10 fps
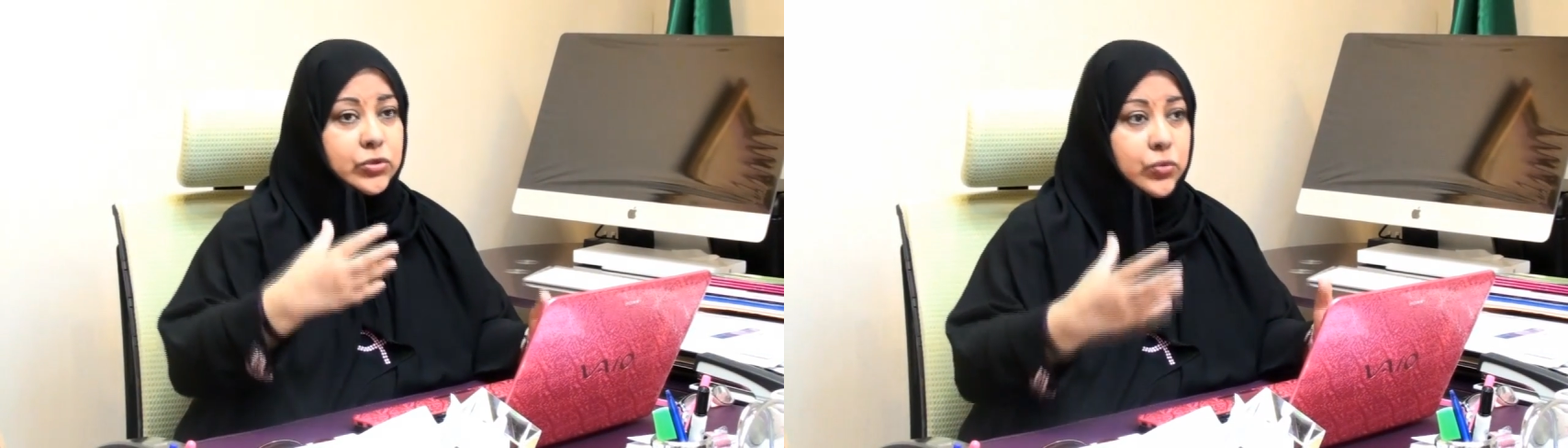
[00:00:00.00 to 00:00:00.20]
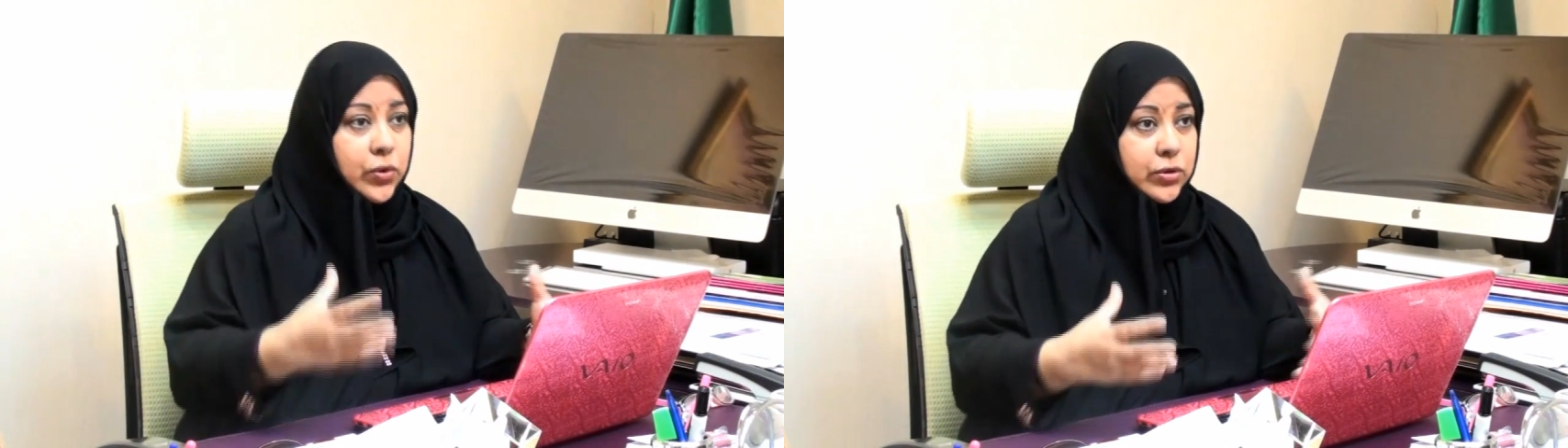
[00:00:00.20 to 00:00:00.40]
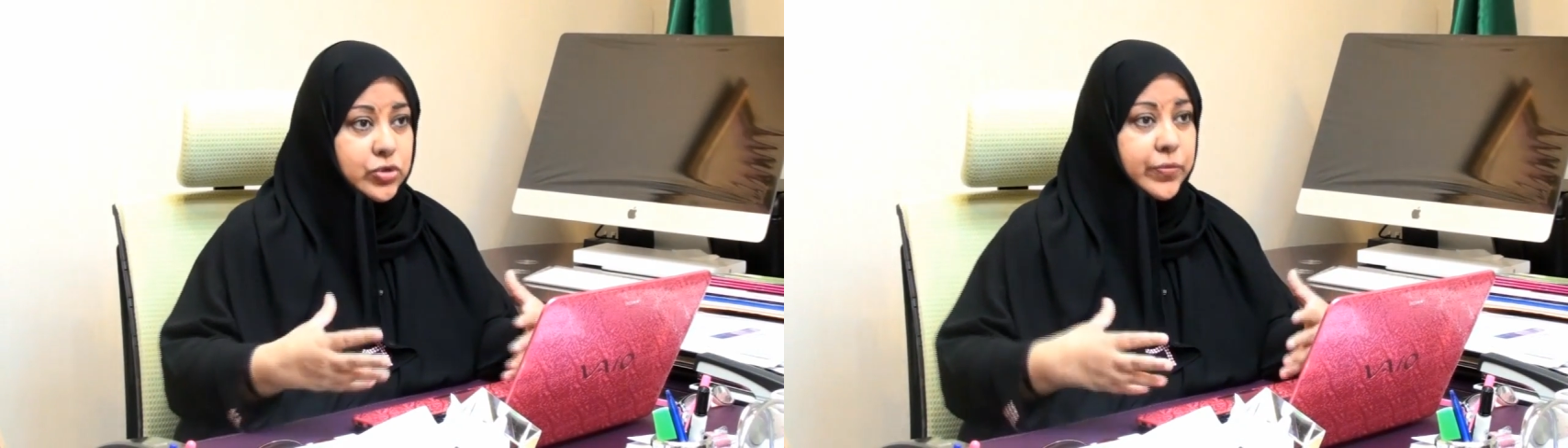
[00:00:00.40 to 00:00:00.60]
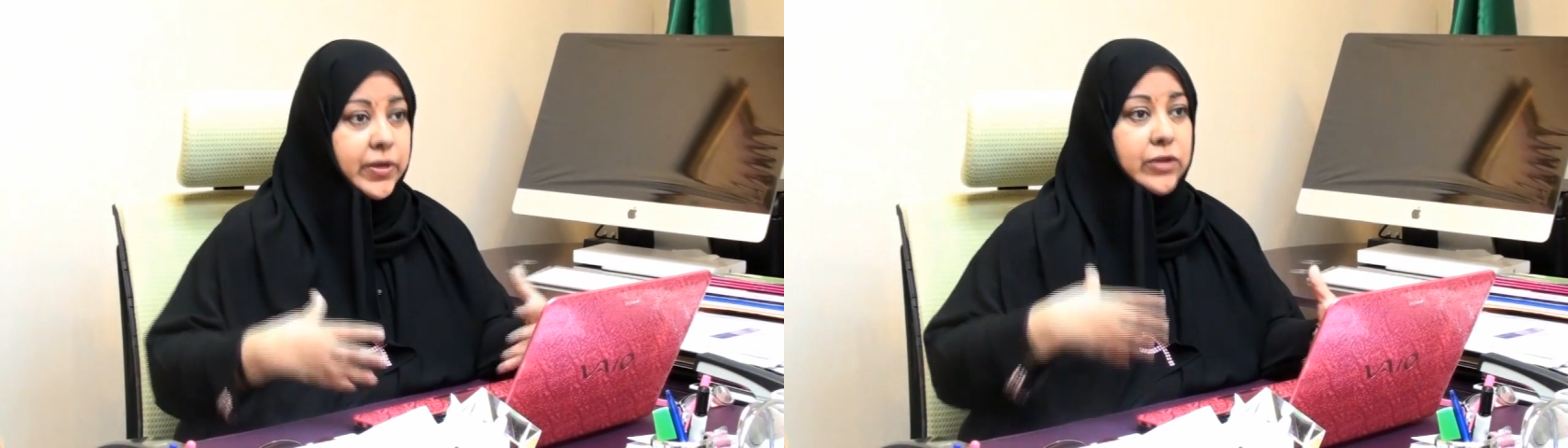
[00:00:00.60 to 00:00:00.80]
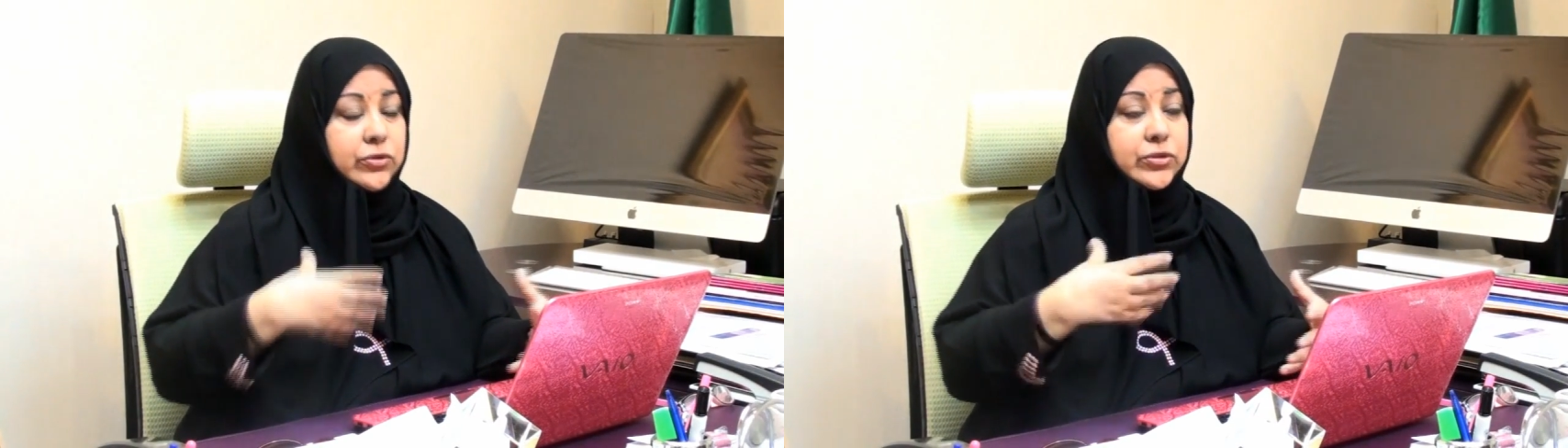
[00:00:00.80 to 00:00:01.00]
do workshop
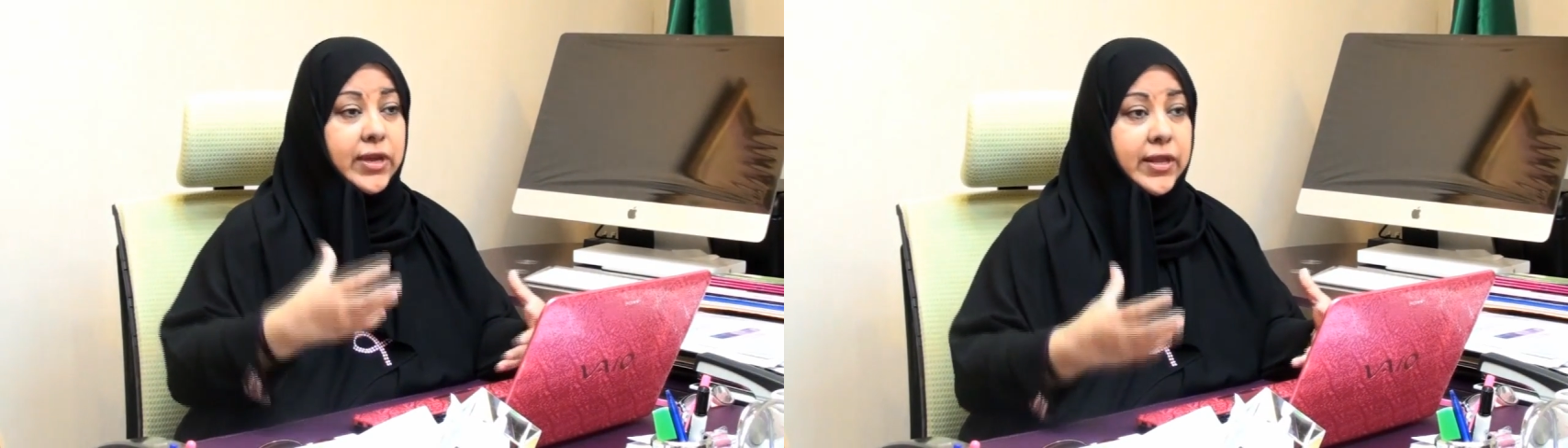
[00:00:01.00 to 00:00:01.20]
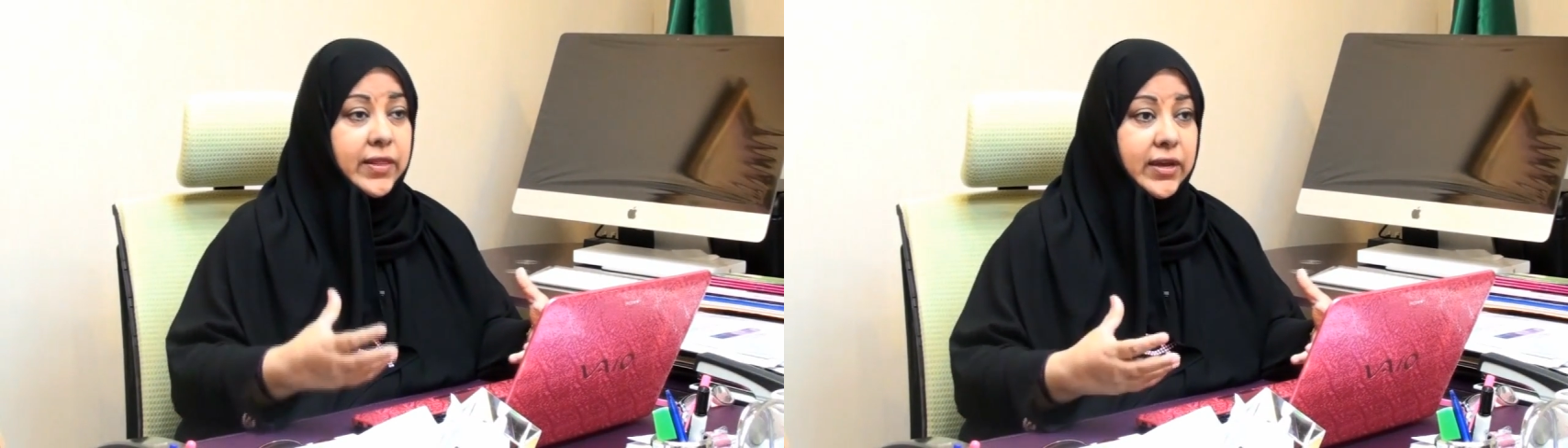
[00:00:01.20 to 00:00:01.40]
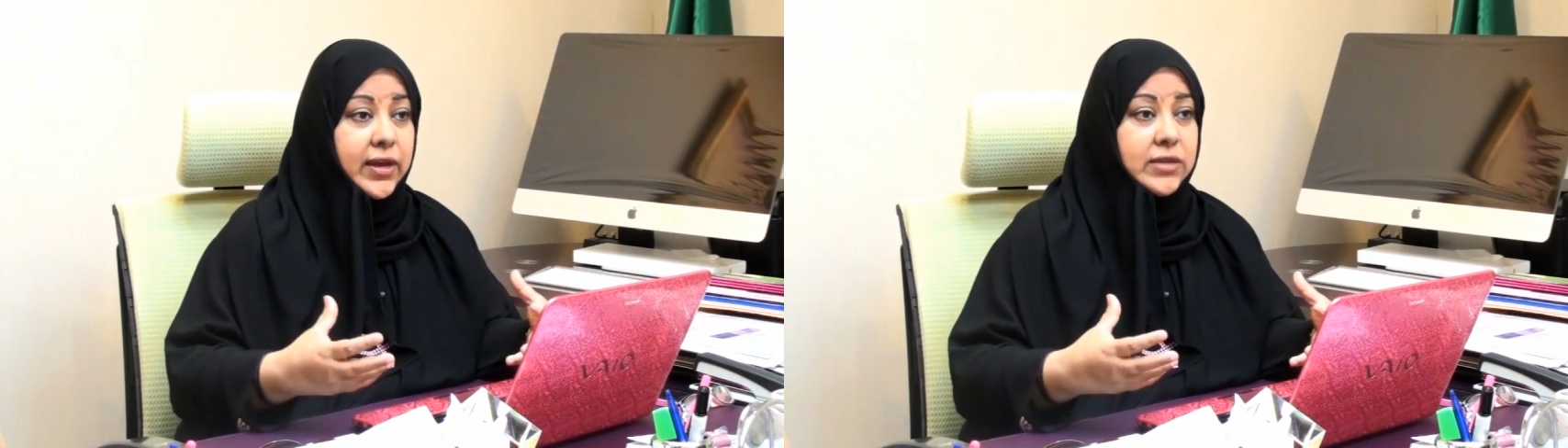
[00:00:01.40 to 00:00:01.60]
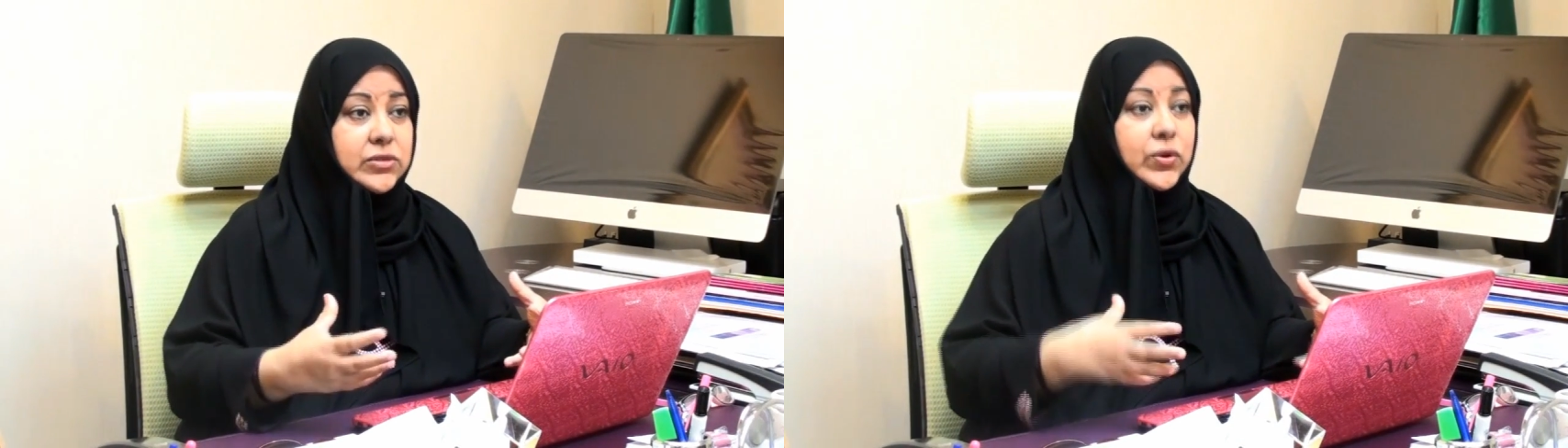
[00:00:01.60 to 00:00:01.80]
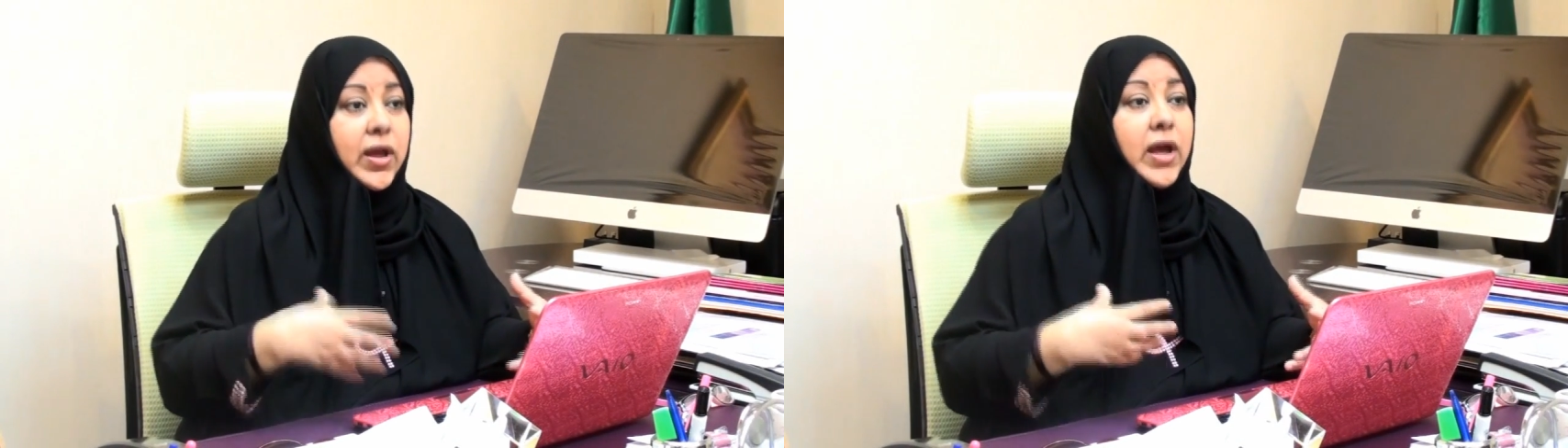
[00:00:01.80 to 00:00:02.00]
here to train the girls
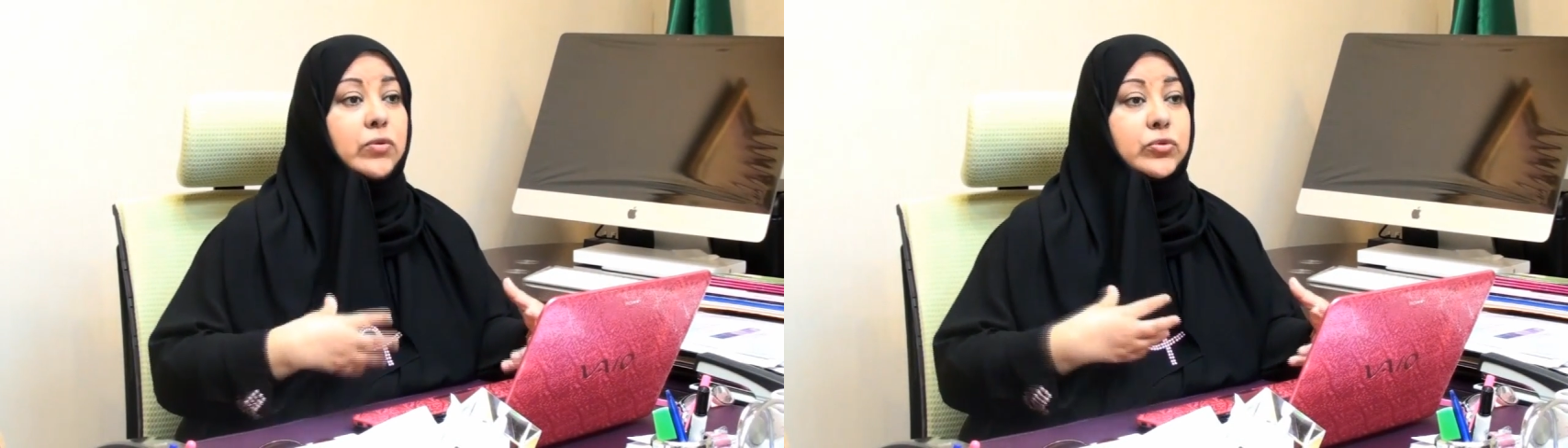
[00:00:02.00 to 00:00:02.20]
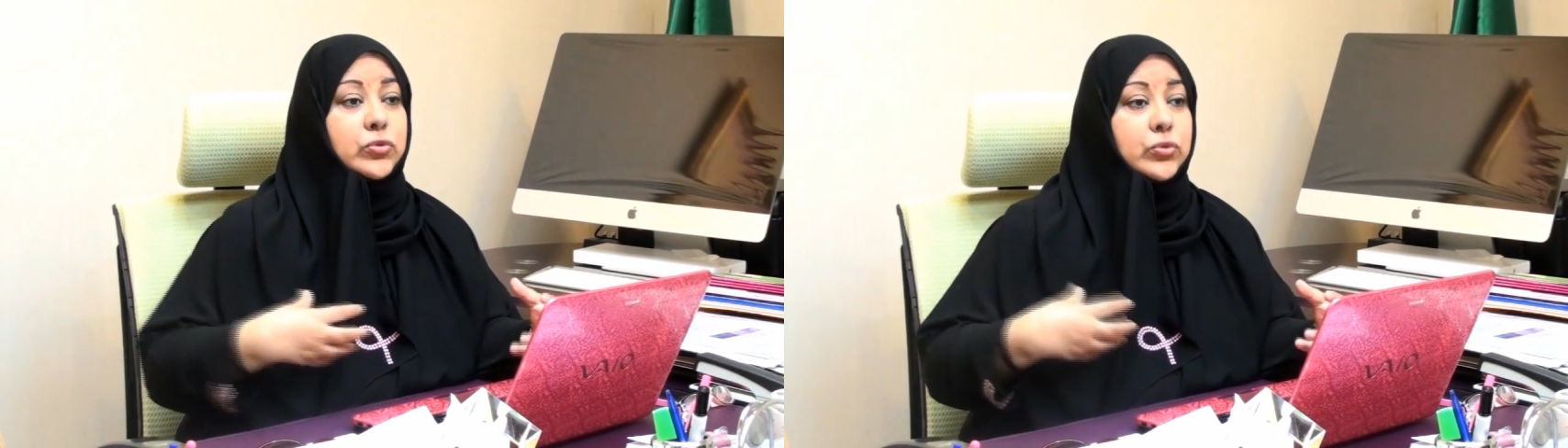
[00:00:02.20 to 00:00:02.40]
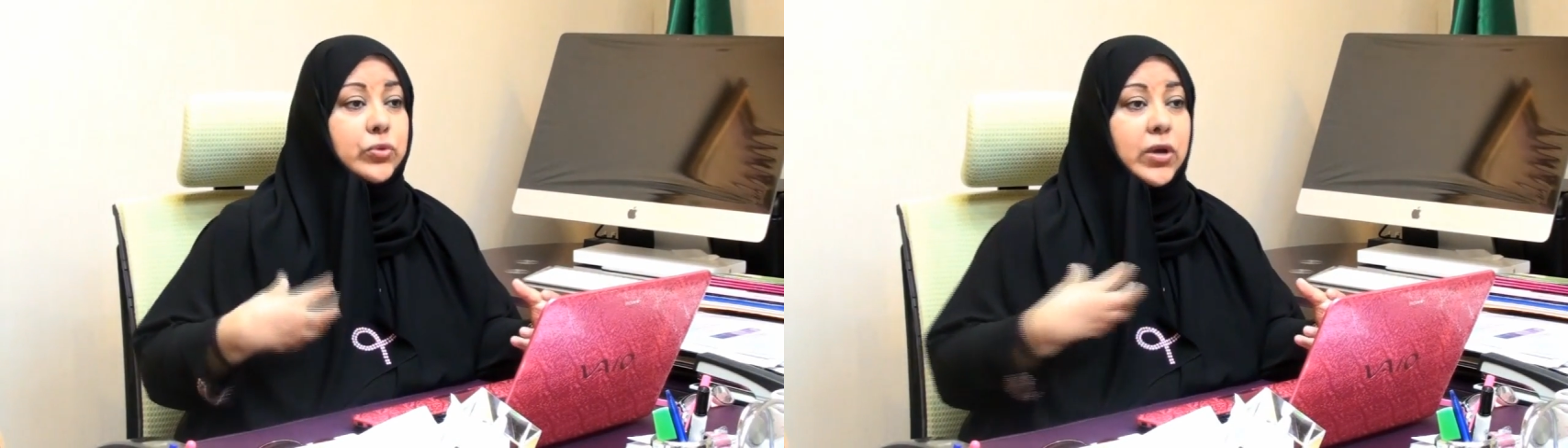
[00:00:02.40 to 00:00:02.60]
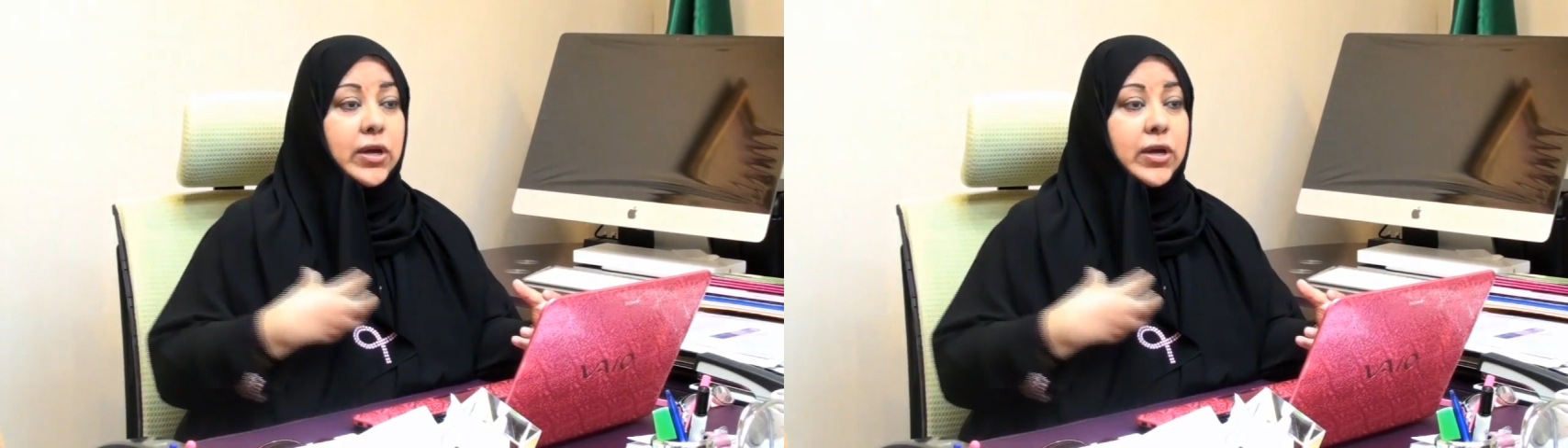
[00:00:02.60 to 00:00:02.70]
on how to do